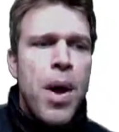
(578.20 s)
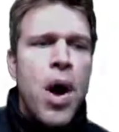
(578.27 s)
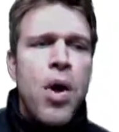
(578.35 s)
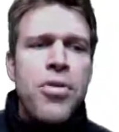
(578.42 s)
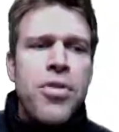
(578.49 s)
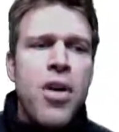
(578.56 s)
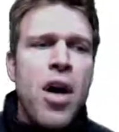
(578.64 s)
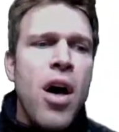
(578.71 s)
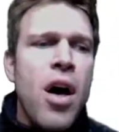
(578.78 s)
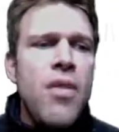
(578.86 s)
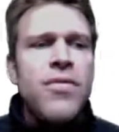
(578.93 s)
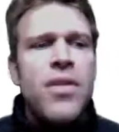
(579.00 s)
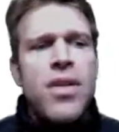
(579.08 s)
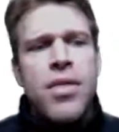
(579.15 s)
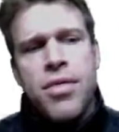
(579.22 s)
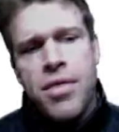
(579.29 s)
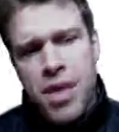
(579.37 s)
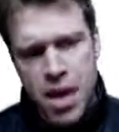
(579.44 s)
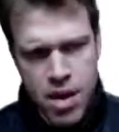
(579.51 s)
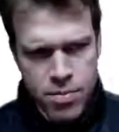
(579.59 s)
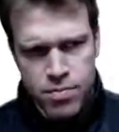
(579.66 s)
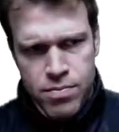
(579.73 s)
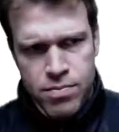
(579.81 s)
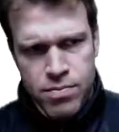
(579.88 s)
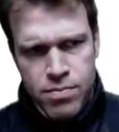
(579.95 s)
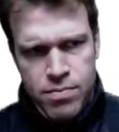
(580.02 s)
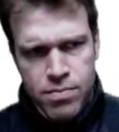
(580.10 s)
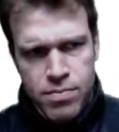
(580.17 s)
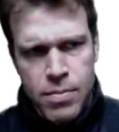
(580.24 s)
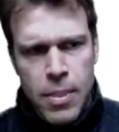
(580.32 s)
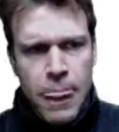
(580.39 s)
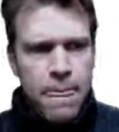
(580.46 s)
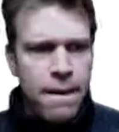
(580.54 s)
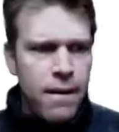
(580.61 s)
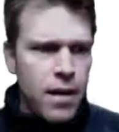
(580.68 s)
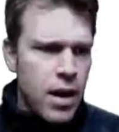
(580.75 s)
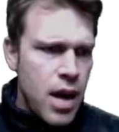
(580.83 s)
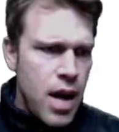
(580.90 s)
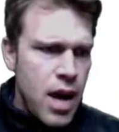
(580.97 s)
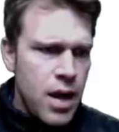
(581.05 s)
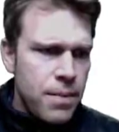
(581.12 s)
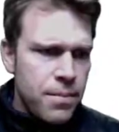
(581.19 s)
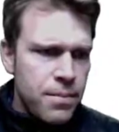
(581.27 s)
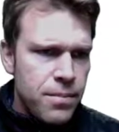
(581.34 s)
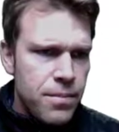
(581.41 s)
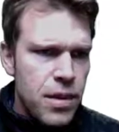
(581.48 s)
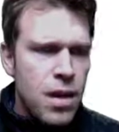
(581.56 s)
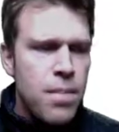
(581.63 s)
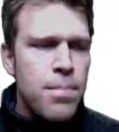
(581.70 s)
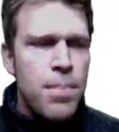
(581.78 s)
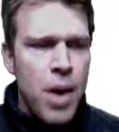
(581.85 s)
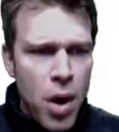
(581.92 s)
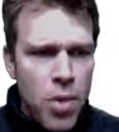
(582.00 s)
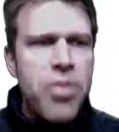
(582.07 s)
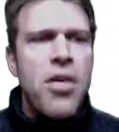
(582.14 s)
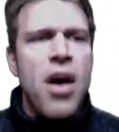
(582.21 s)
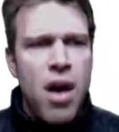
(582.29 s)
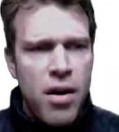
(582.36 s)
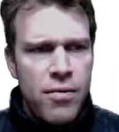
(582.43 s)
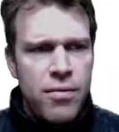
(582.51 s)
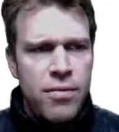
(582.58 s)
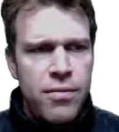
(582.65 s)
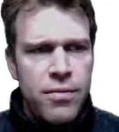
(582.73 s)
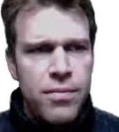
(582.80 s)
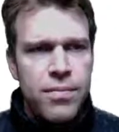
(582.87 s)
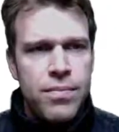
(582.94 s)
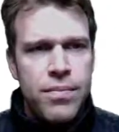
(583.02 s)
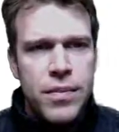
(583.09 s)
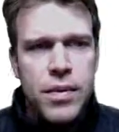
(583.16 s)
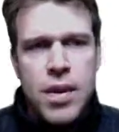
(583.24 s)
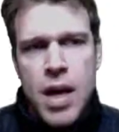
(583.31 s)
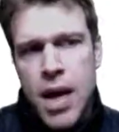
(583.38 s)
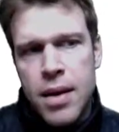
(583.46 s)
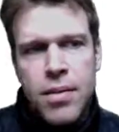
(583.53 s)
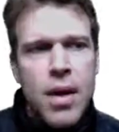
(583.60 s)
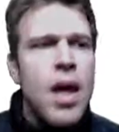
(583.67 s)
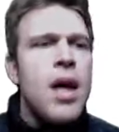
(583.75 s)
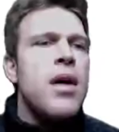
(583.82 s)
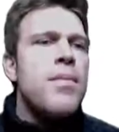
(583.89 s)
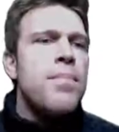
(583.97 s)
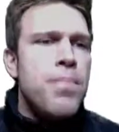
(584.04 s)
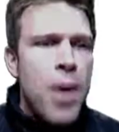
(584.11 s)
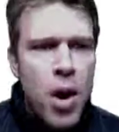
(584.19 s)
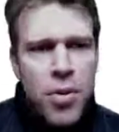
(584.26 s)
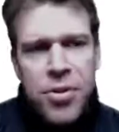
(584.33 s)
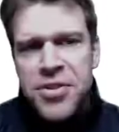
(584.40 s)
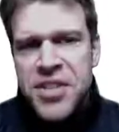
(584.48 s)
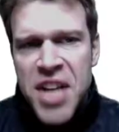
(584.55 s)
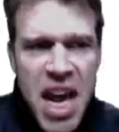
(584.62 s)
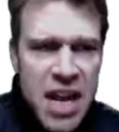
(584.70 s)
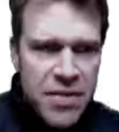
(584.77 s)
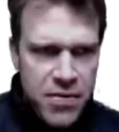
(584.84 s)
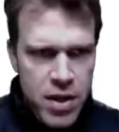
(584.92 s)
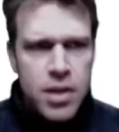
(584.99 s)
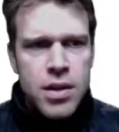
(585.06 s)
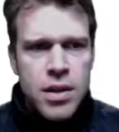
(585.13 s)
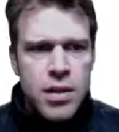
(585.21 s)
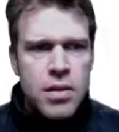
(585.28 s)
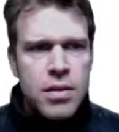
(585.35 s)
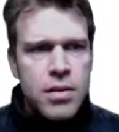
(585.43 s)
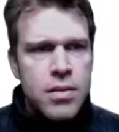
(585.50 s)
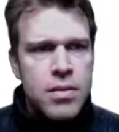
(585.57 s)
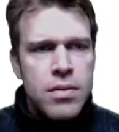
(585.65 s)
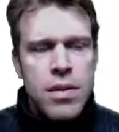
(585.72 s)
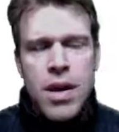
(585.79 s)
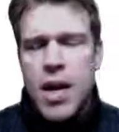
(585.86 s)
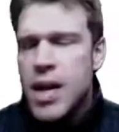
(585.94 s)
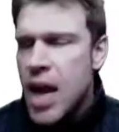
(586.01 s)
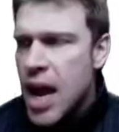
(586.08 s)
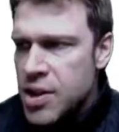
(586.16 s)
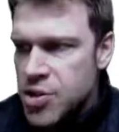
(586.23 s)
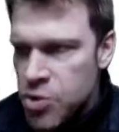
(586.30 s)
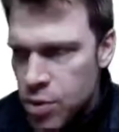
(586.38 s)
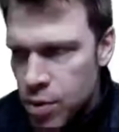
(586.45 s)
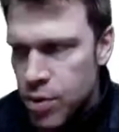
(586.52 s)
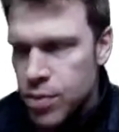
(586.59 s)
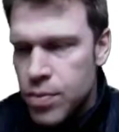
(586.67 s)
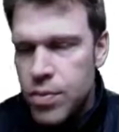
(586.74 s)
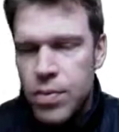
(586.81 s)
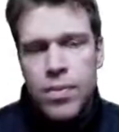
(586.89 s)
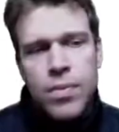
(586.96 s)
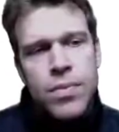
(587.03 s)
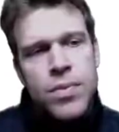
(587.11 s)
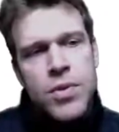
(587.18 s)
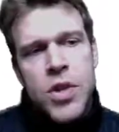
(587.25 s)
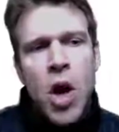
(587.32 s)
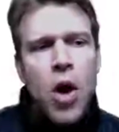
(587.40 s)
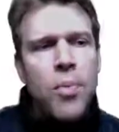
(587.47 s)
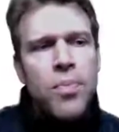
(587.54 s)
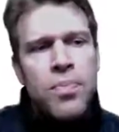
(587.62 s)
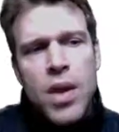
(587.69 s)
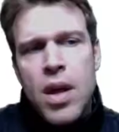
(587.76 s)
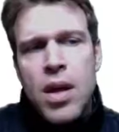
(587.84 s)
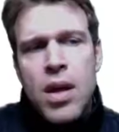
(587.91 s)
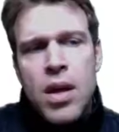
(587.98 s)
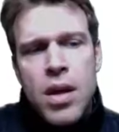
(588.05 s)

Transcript: both of them. Okay, both of. Okay, both David and Andrew. So